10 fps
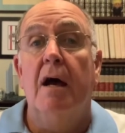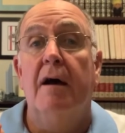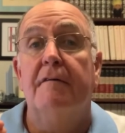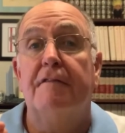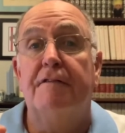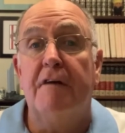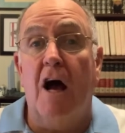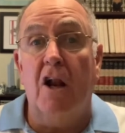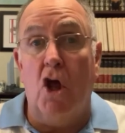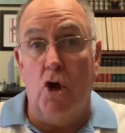
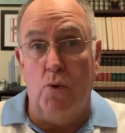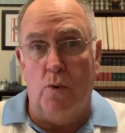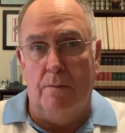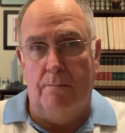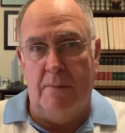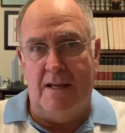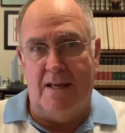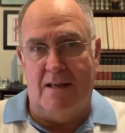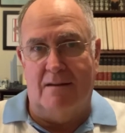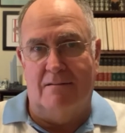Follow
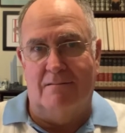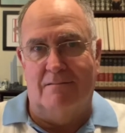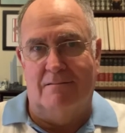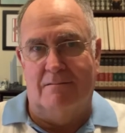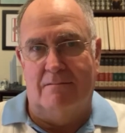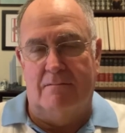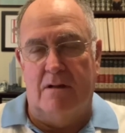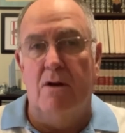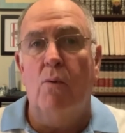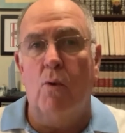me
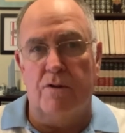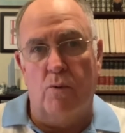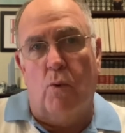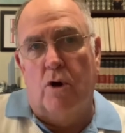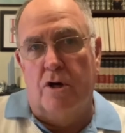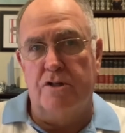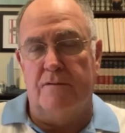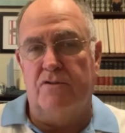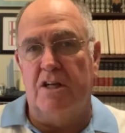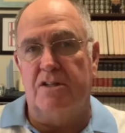were the words
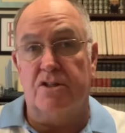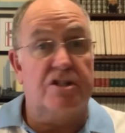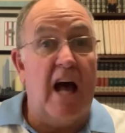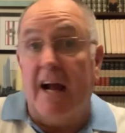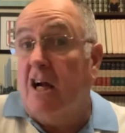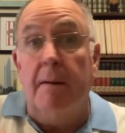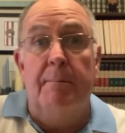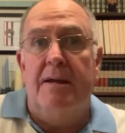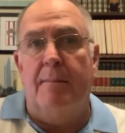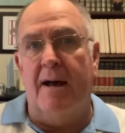of Jesus. Not come
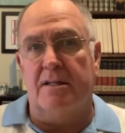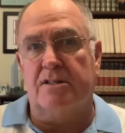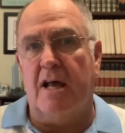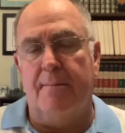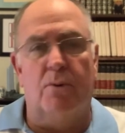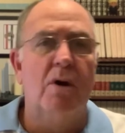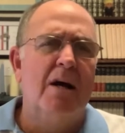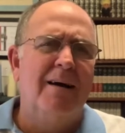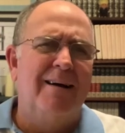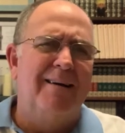be my disciple.
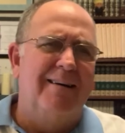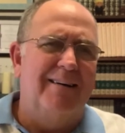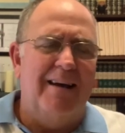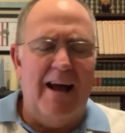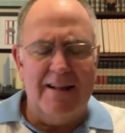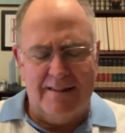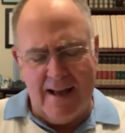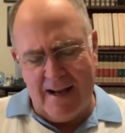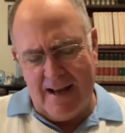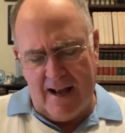
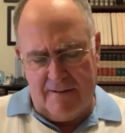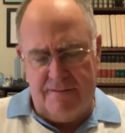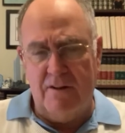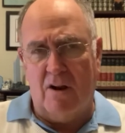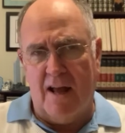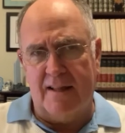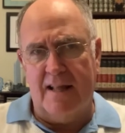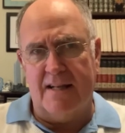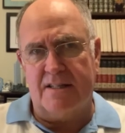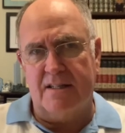I kind of feel like
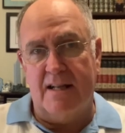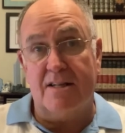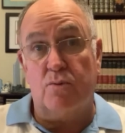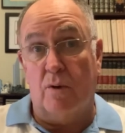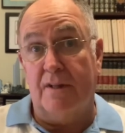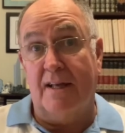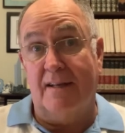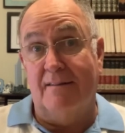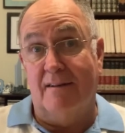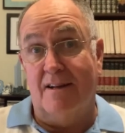that's what they
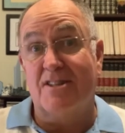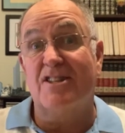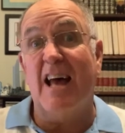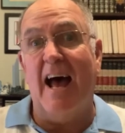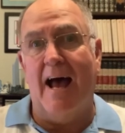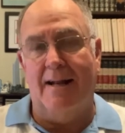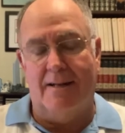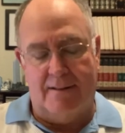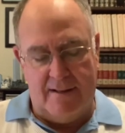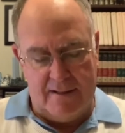
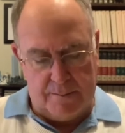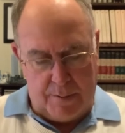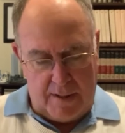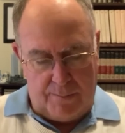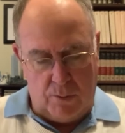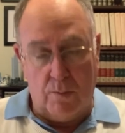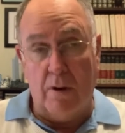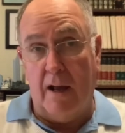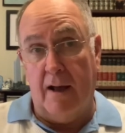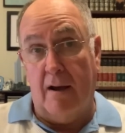assigned these people
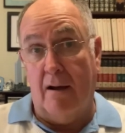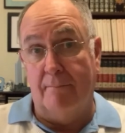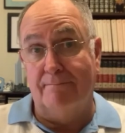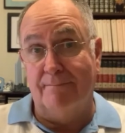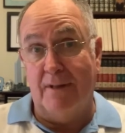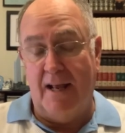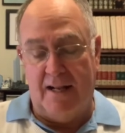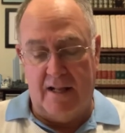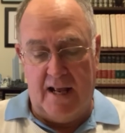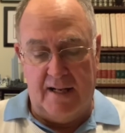
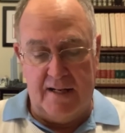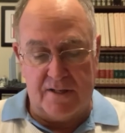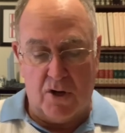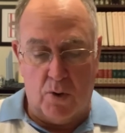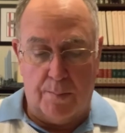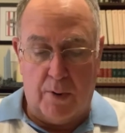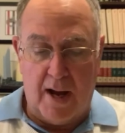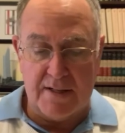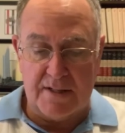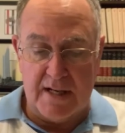in this whole
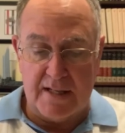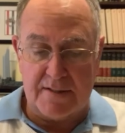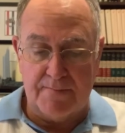process.